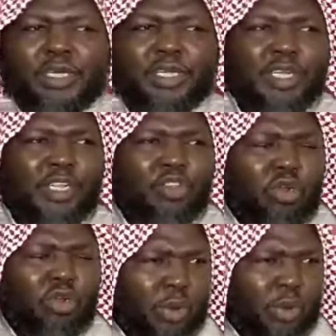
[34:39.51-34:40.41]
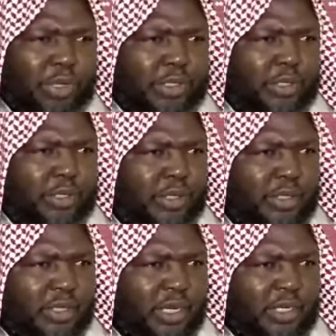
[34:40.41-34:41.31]
they talk now wheat.
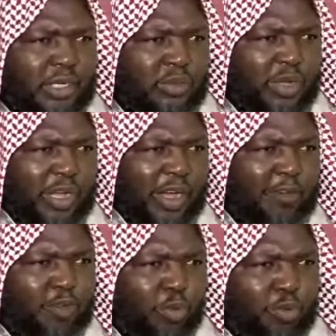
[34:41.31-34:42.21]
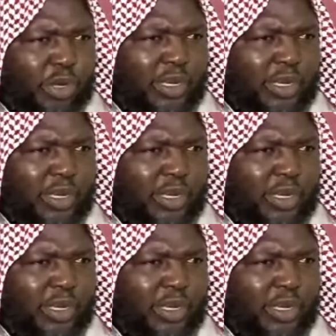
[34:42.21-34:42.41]
Anything where you come from wheat,